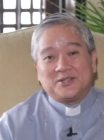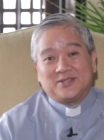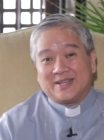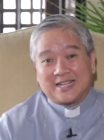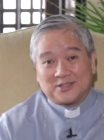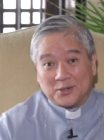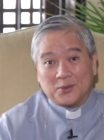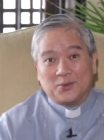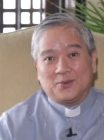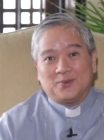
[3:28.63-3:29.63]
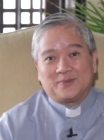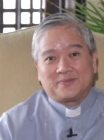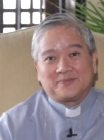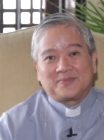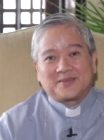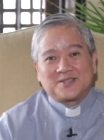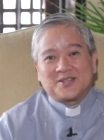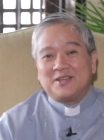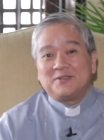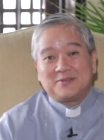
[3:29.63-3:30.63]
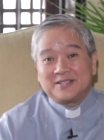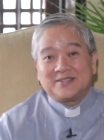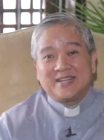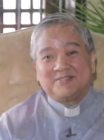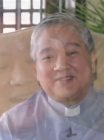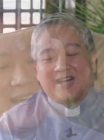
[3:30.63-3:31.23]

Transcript: you do not know. So if you want to love